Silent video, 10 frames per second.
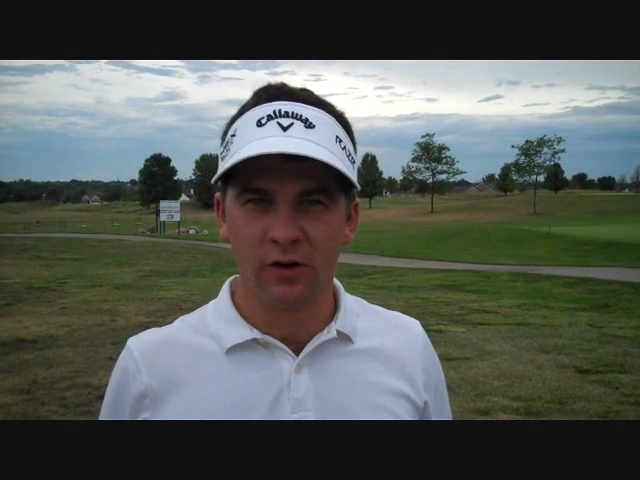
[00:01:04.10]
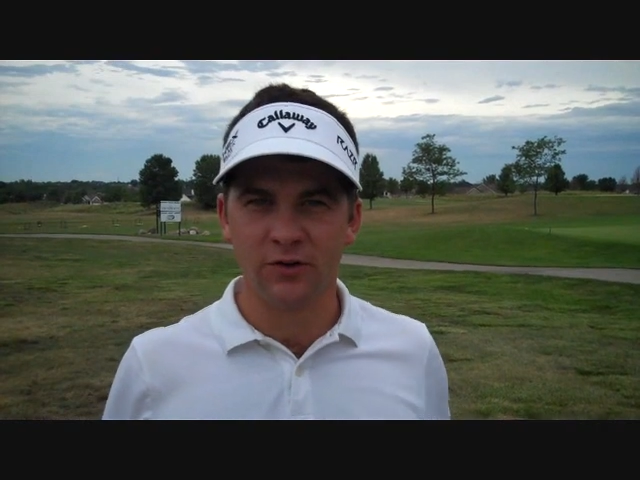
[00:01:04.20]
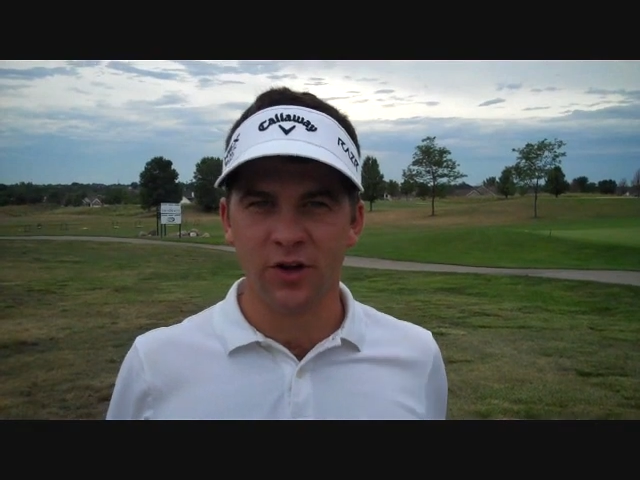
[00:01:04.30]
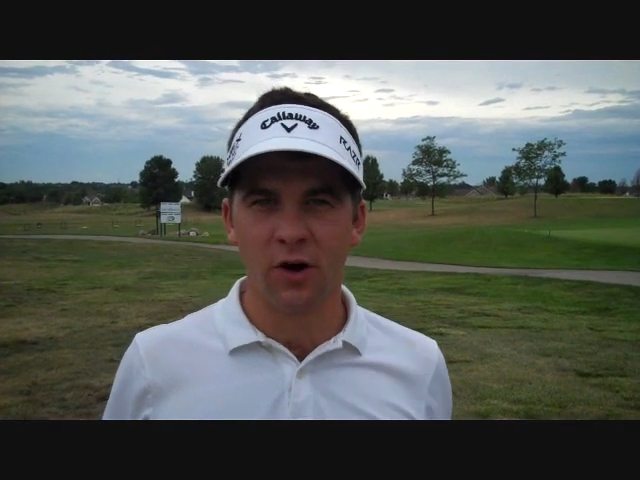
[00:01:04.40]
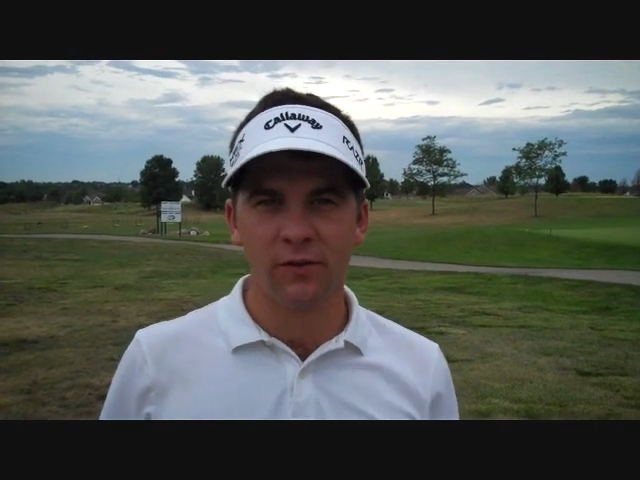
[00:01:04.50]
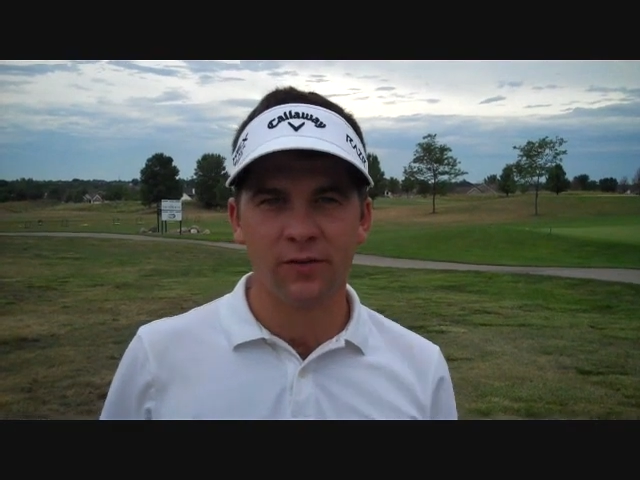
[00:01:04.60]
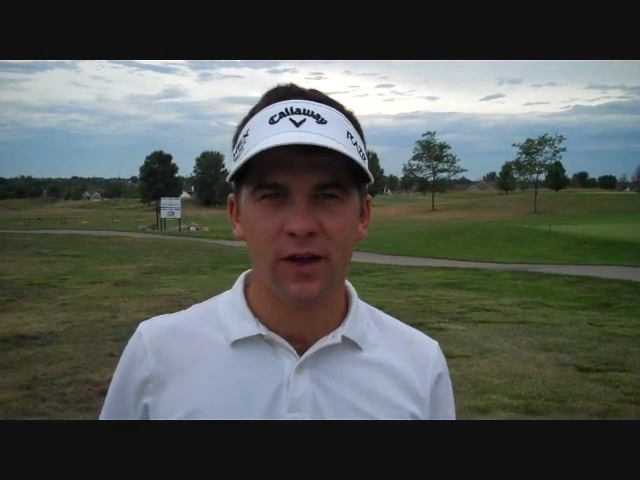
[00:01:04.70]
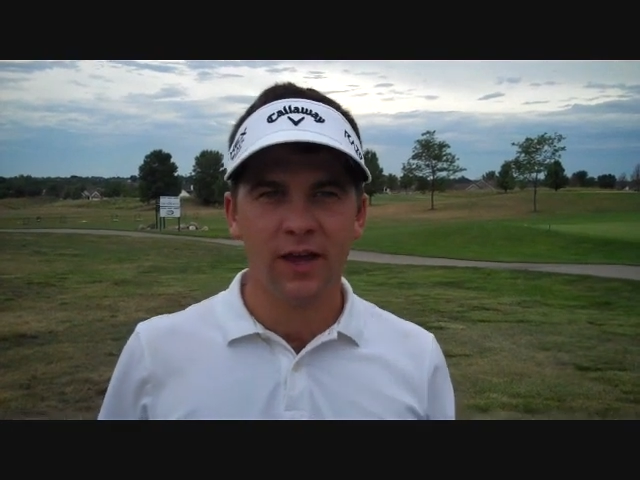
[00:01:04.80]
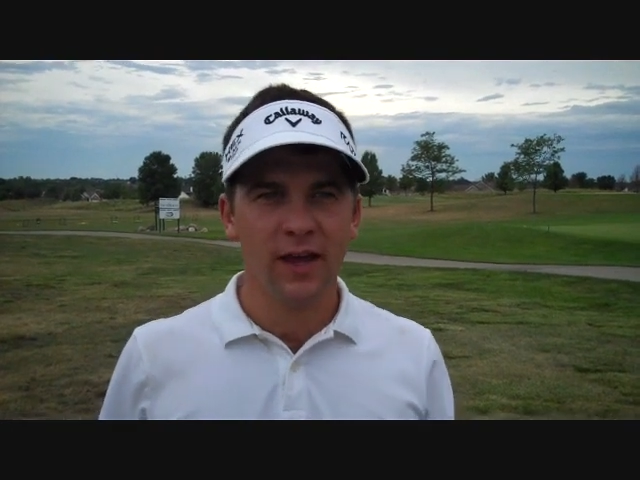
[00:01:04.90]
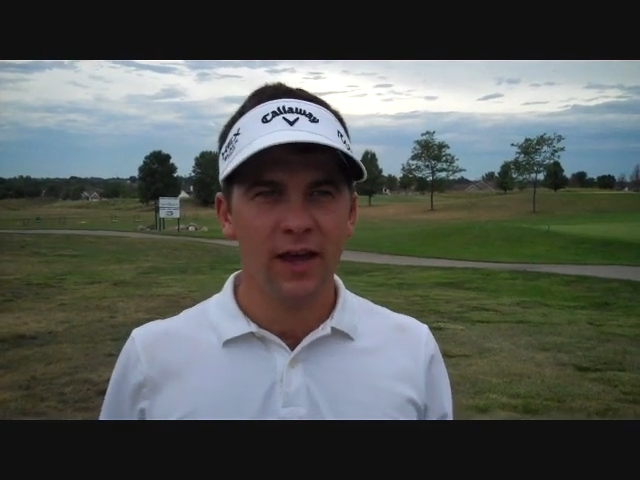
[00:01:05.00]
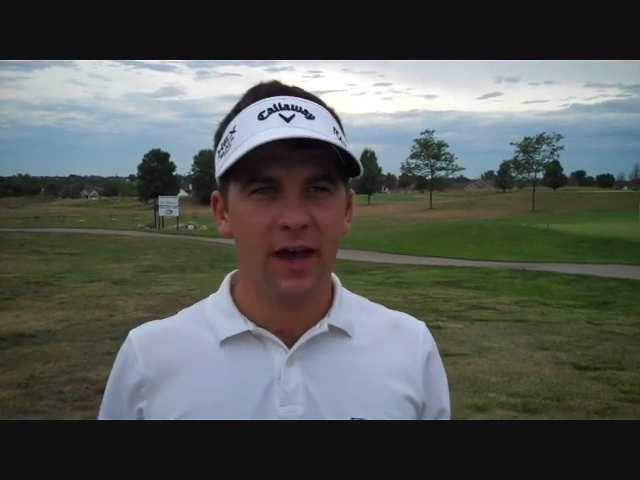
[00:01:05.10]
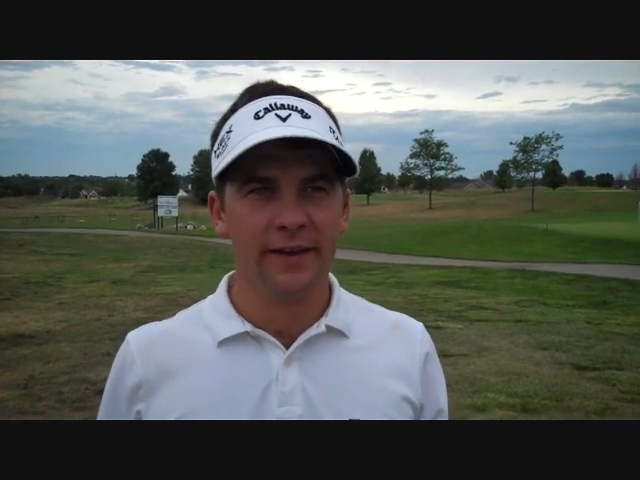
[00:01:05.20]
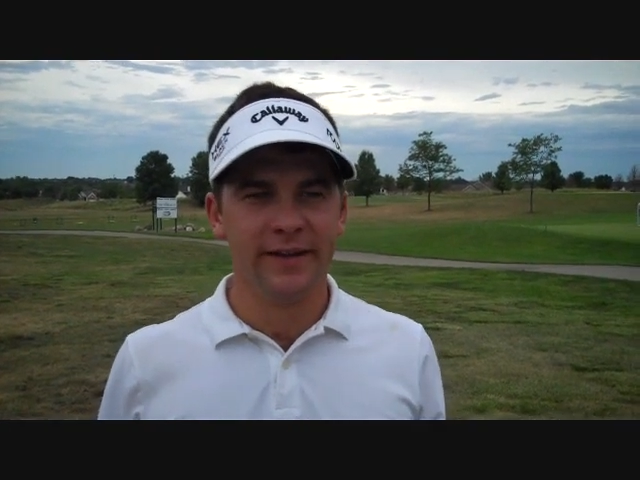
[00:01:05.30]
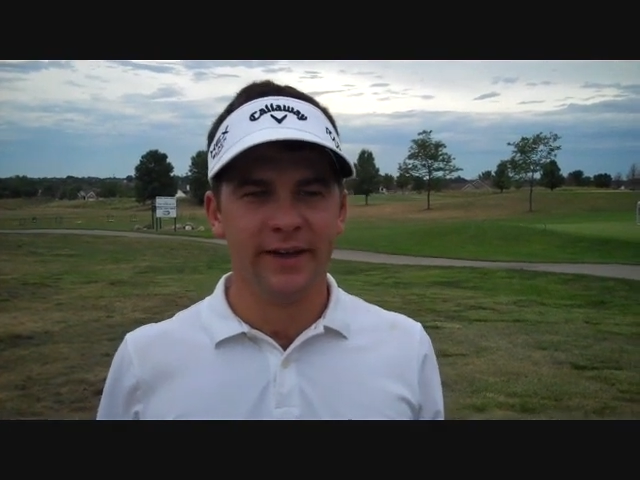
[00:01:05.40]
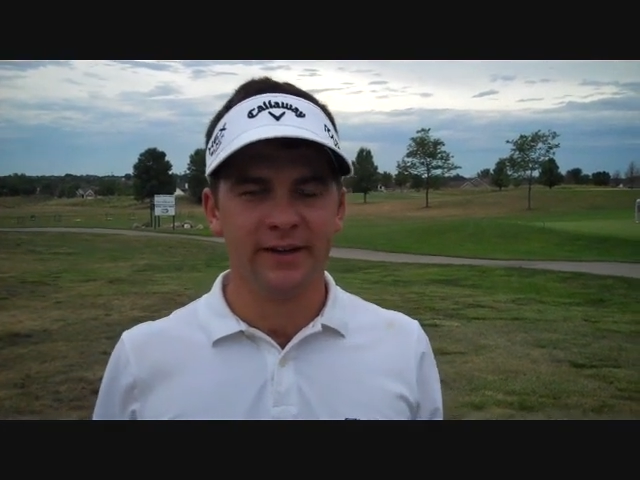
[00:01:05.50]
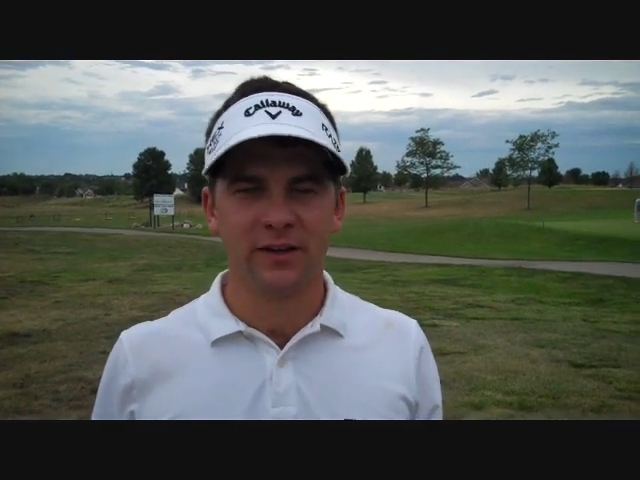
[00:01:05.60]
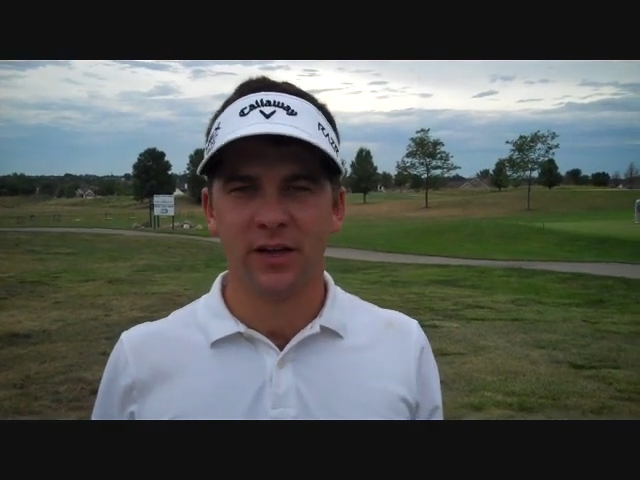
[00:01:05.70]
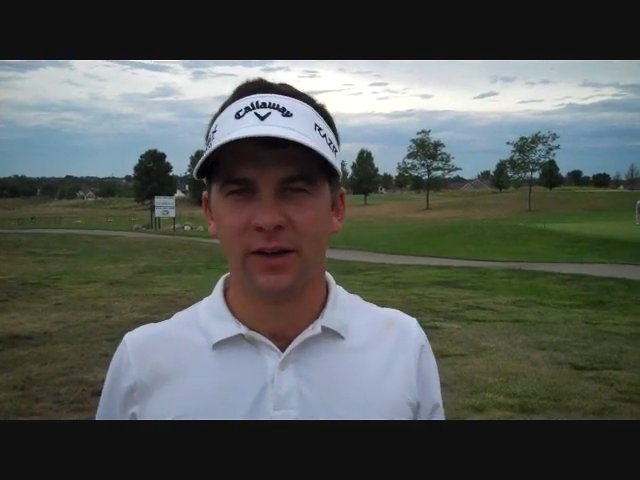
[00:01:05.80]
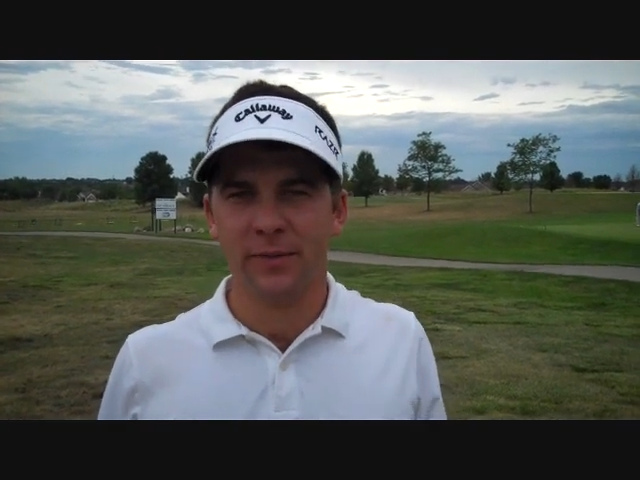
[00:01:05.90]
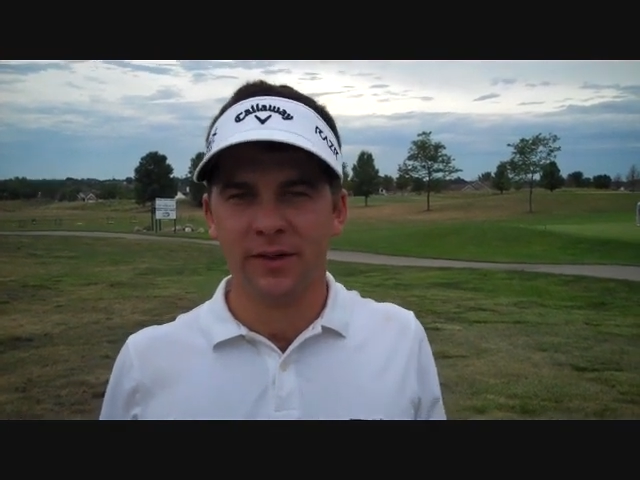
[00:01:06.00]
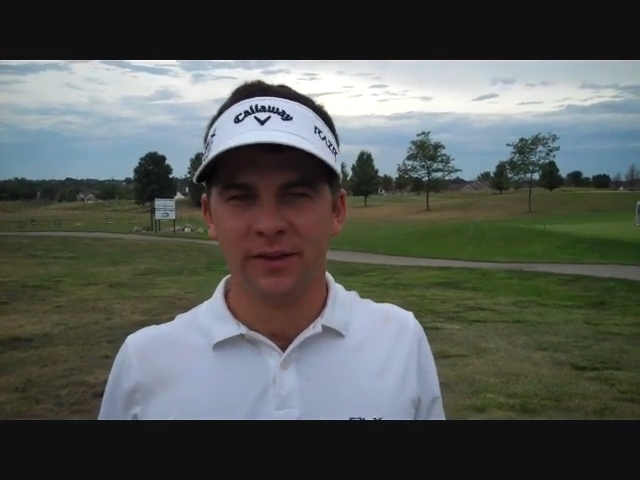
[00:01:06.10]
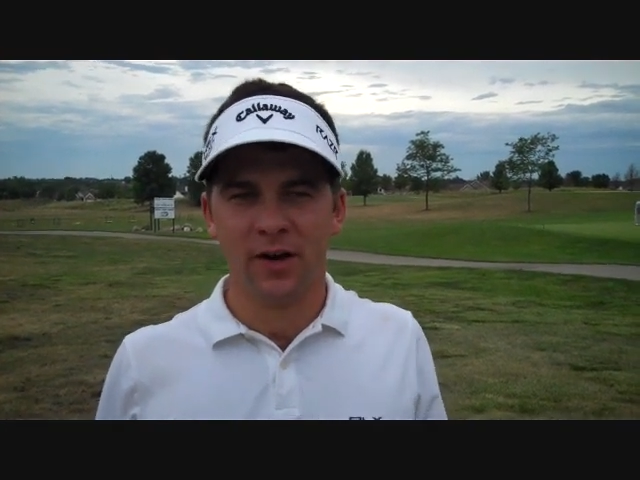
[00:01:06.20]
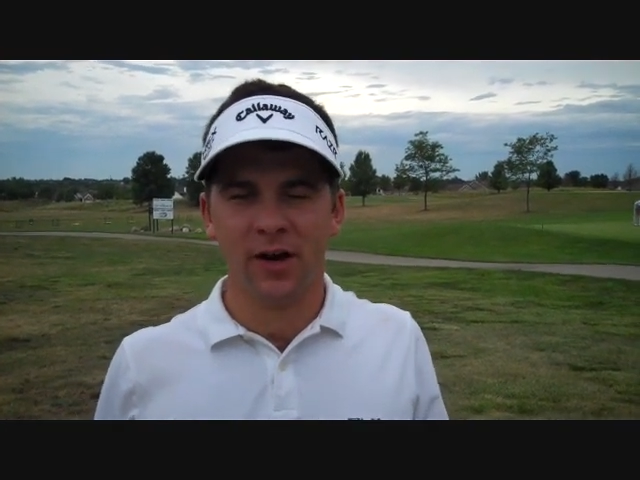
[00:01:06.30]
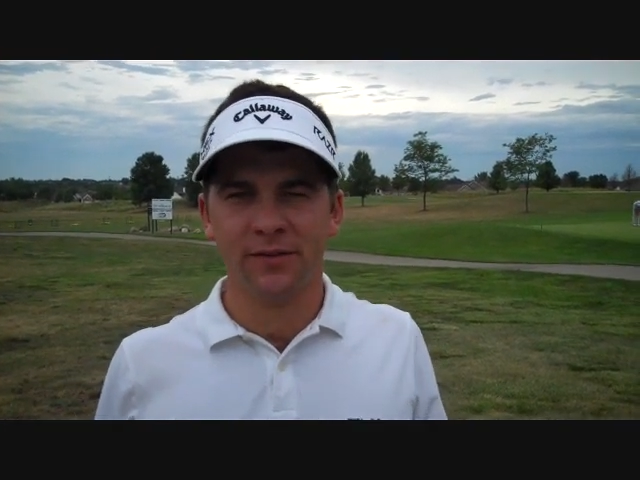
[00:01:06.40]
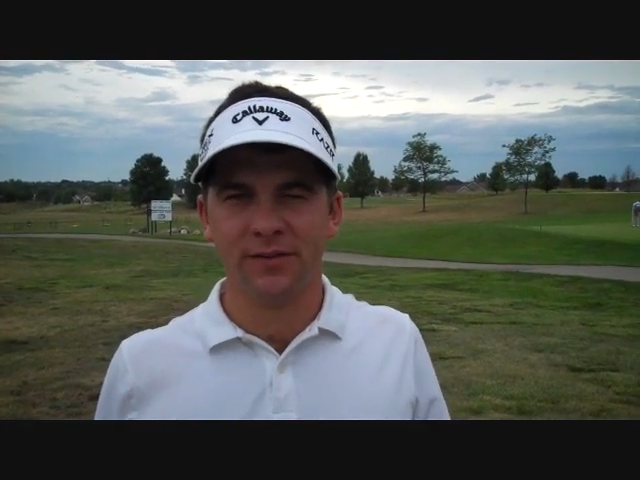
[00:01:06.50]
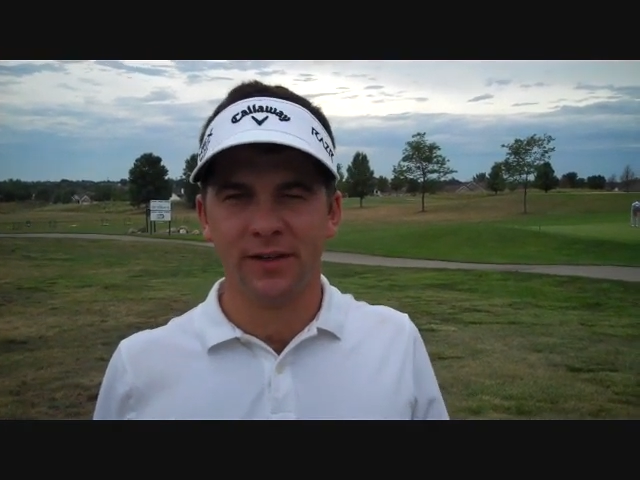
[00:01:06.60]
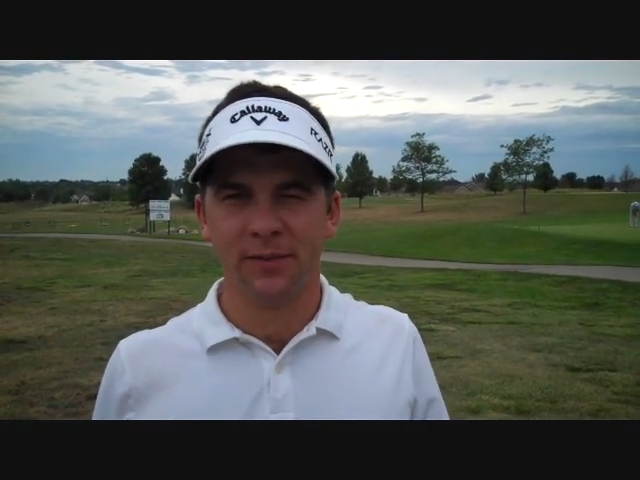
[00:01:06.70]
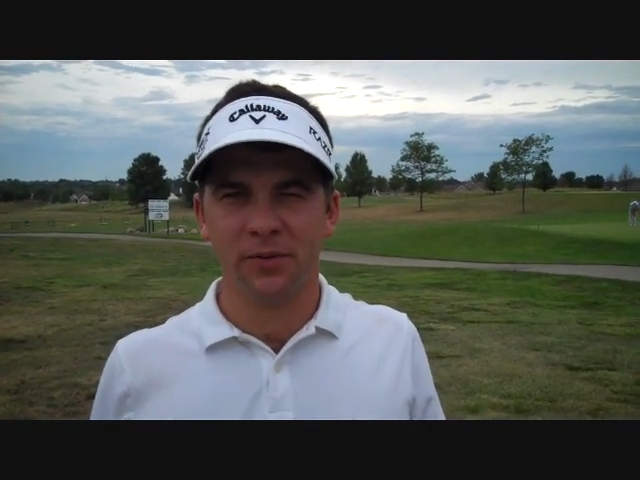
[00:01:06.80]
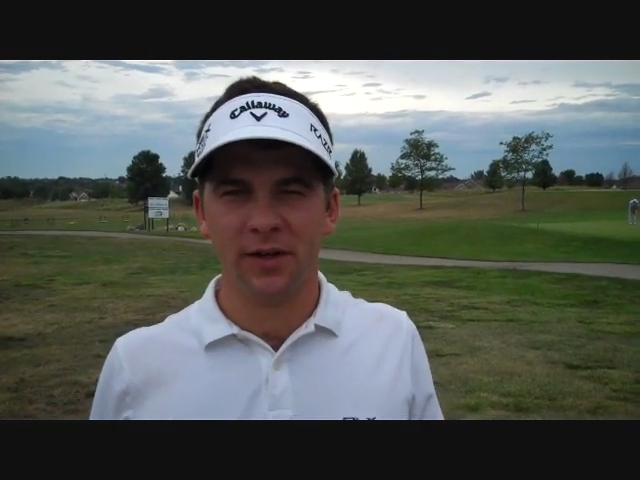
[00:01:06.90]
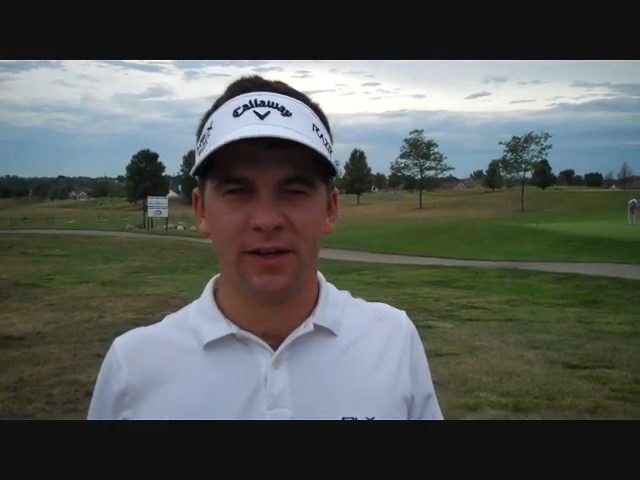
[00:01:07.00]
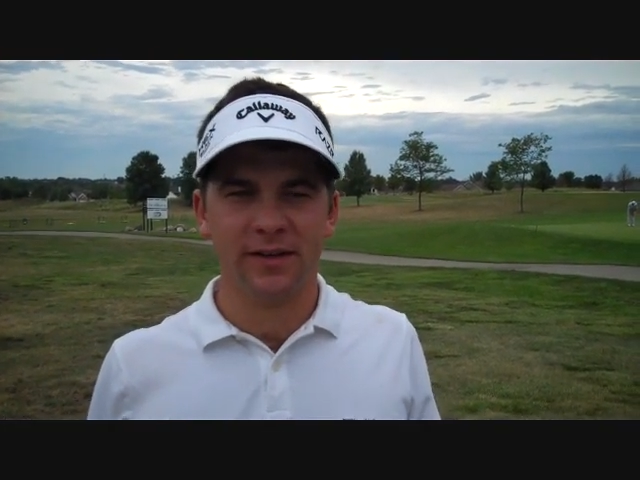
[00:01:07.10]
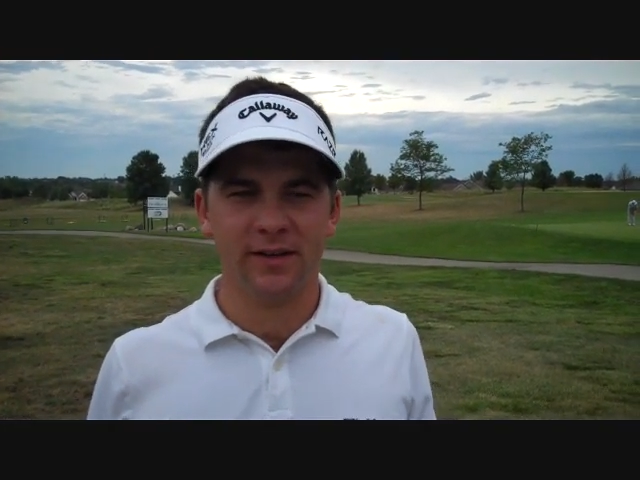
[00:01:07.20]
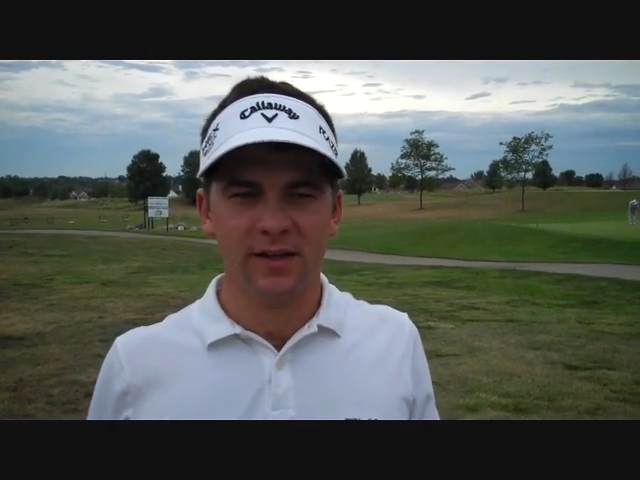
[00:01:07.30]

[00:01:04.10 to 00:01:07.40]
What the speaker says: college golf, and then I took like a month off, and I played